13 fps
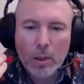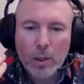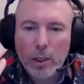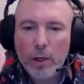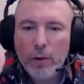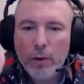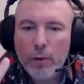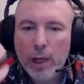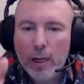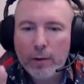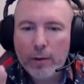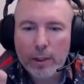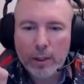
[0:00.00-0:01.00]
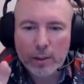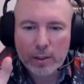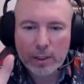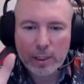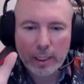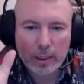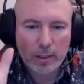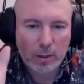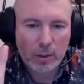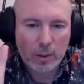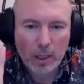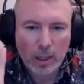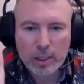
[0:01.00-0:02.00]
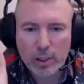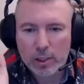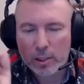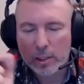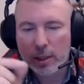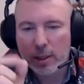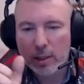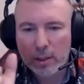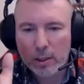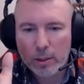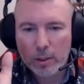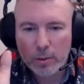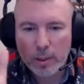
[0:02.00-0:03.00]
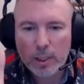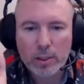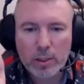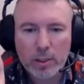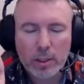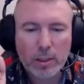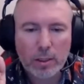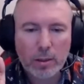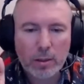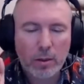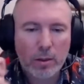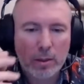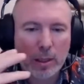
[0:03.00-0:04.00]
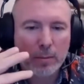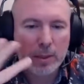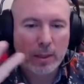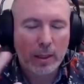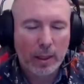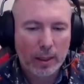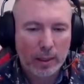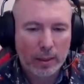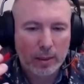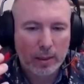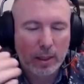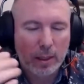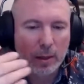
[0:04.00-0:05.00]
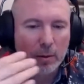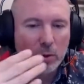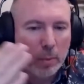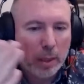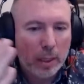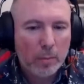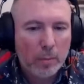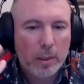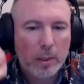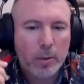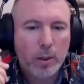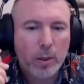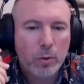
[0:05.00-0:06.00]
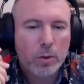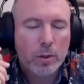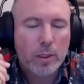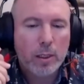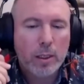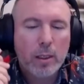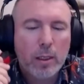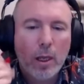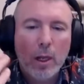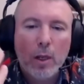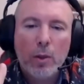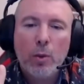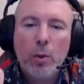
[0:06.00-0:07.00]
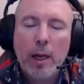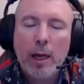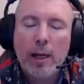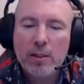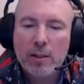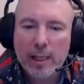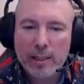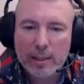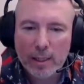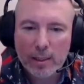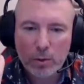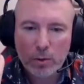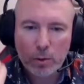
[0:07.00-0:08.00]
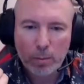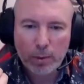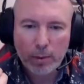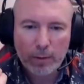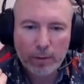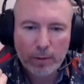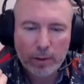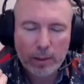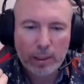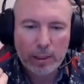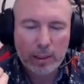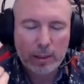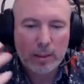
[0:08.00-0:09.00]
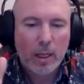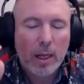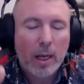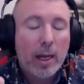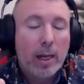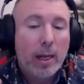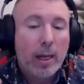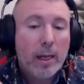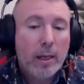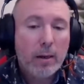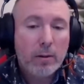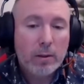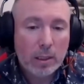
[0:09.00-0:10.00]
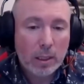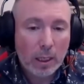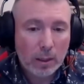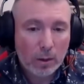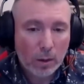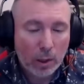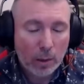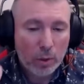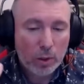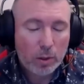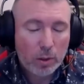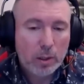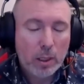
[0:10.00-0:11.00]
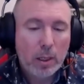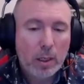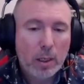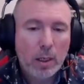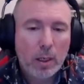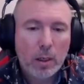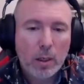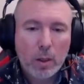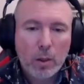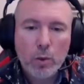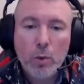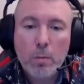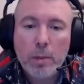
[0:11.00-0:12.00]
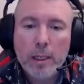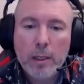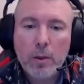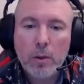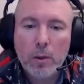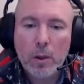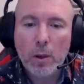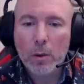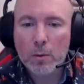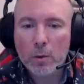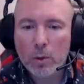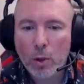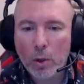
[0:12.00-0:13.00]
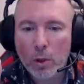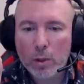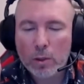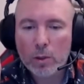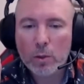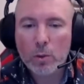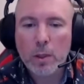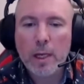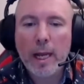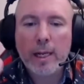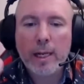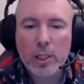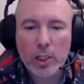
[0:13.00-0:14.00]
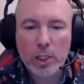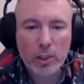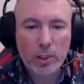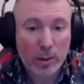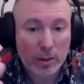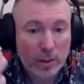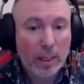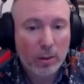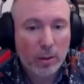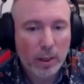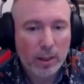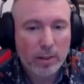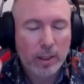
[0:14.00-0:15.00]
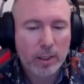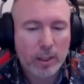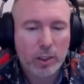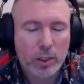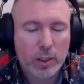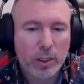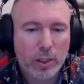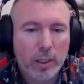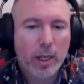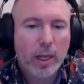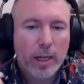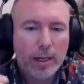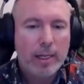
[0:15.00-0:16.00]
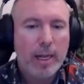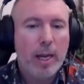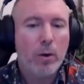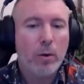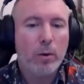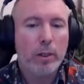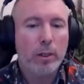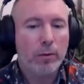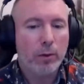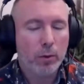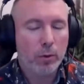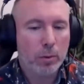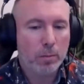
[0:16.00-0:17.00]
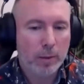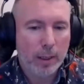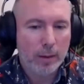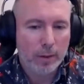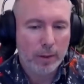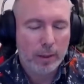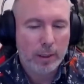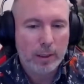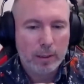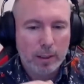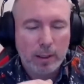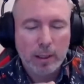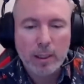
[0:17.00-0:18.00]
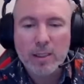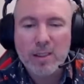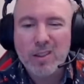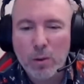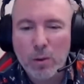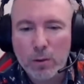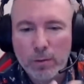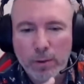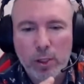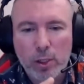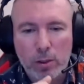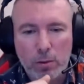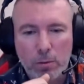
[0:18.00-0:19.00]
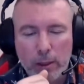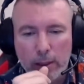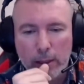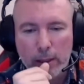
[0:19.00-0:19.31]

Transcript: If you're having a stick, ledger stick, a treasure stick, or something like this, then so many people are using it, you have access to your private keys. Then there is the other option then there. you bring your coins to an exchange, a centralized exchange, and they're holding for you the private keys. That's the old-fashioned way.